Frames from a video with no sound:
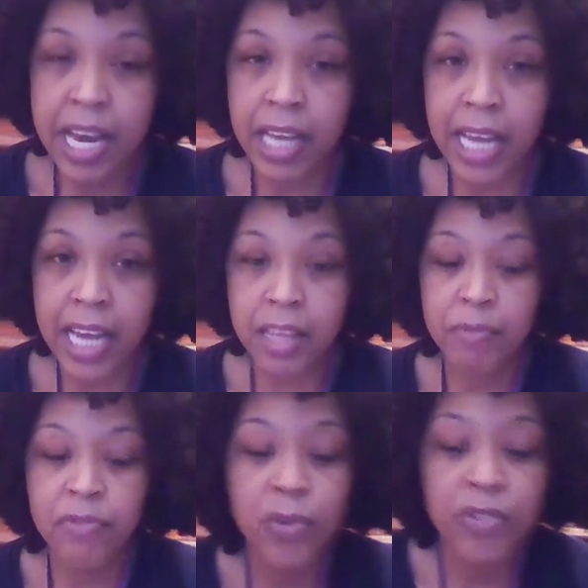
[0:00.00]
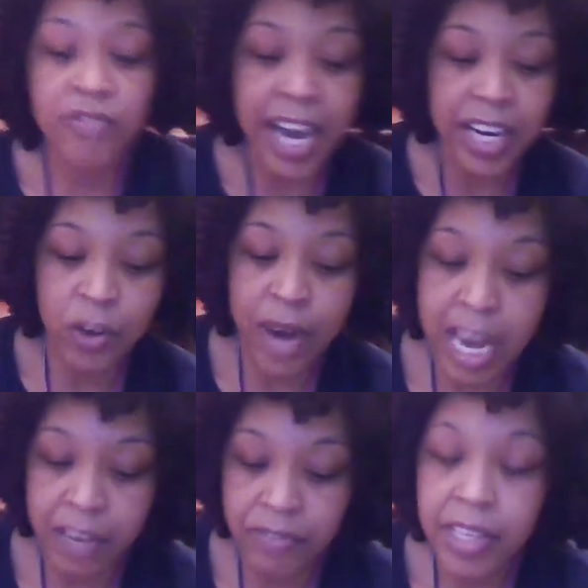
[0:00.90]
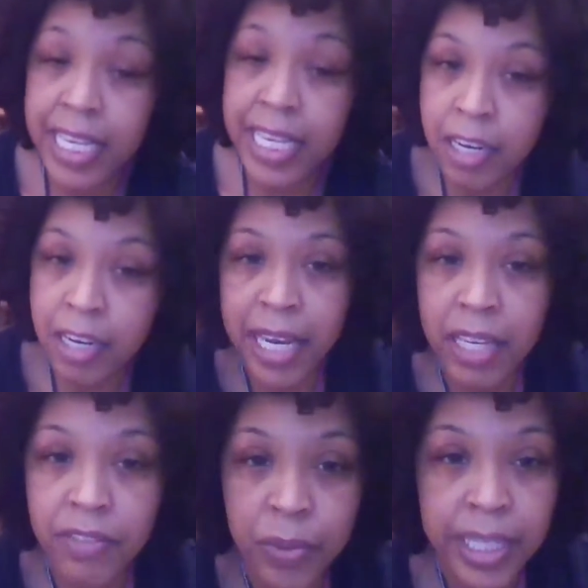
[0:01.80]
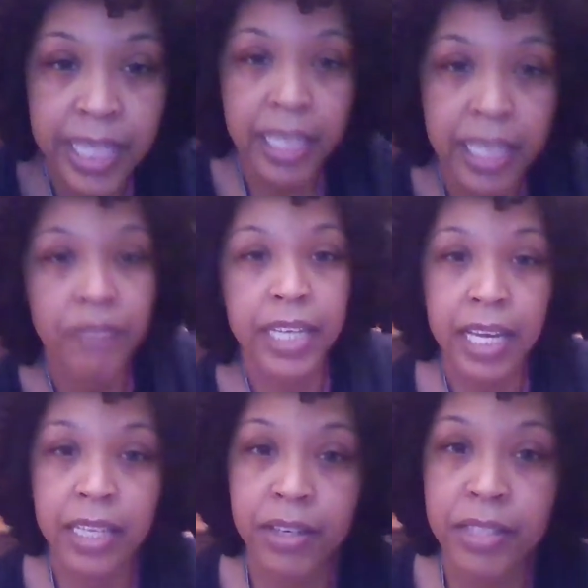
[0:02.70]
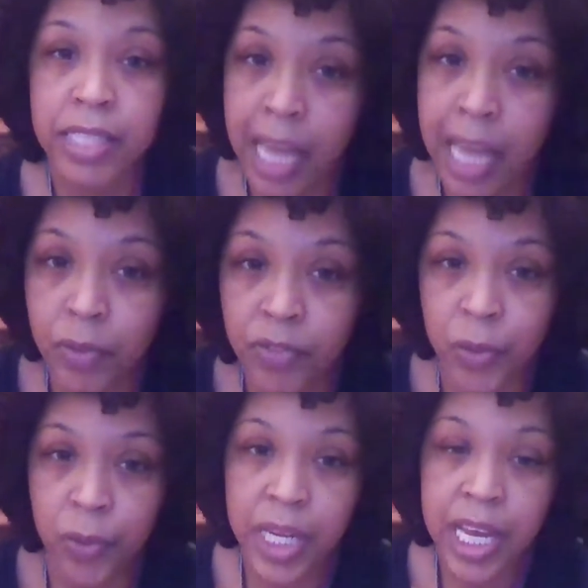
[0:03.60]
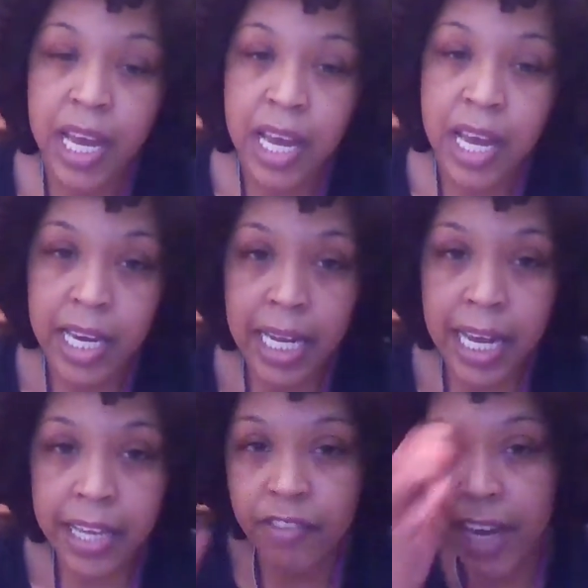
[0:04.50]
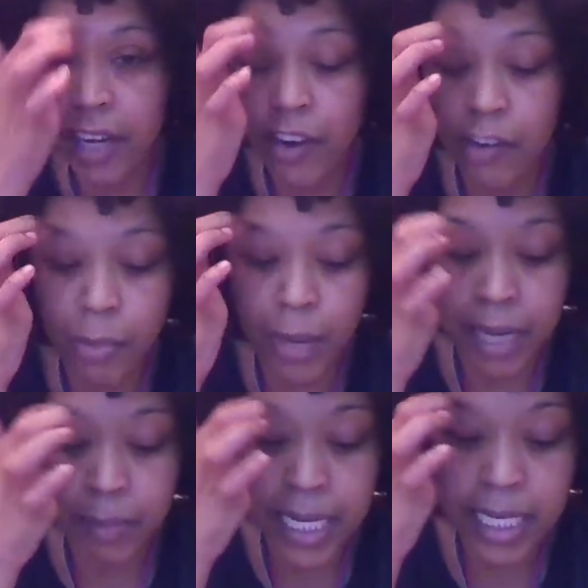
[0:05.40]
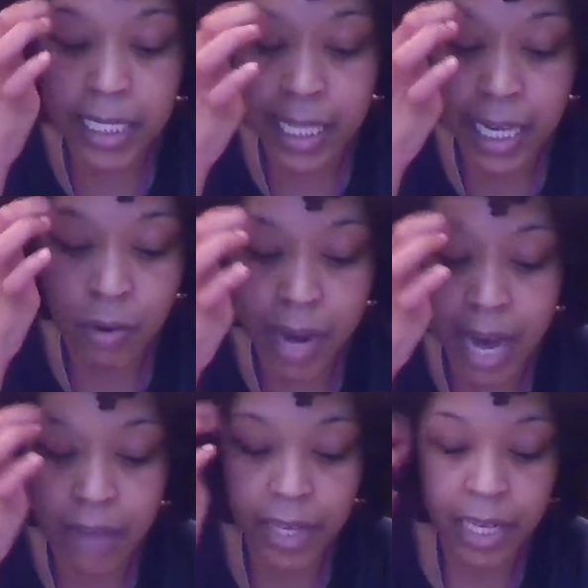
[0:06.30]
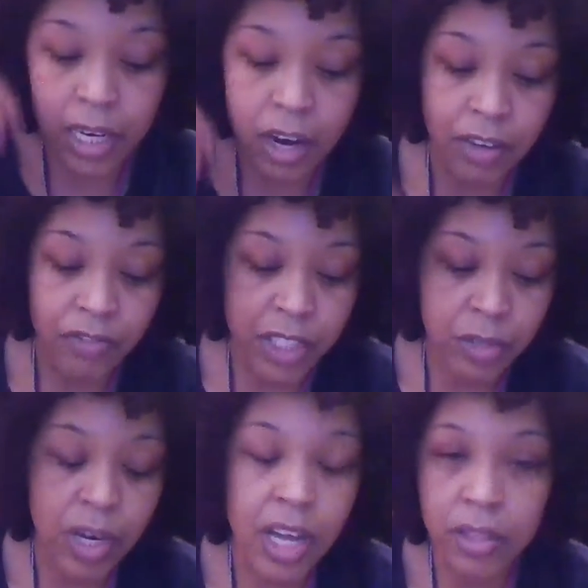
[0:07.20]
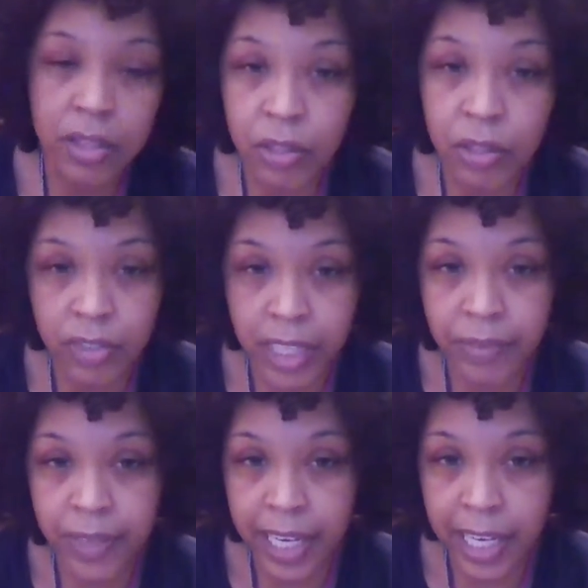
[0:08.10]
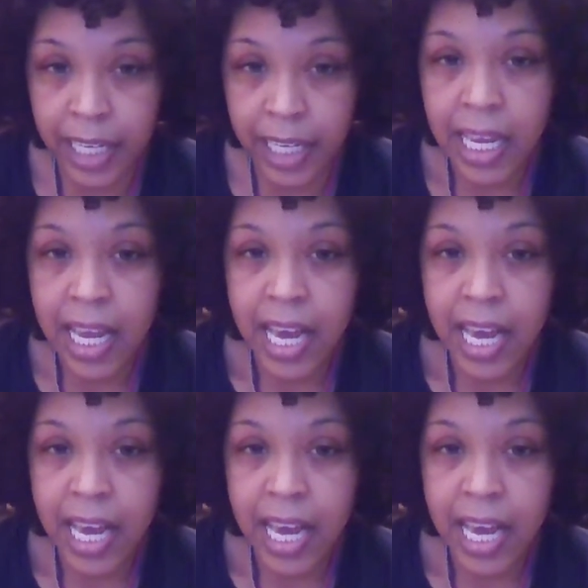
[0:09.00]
And I like the food Vitacraft. That's their main food that they get every day, their staple food. And I like the Vitacraft brand because they don't have any artificial colors or flavoring in it.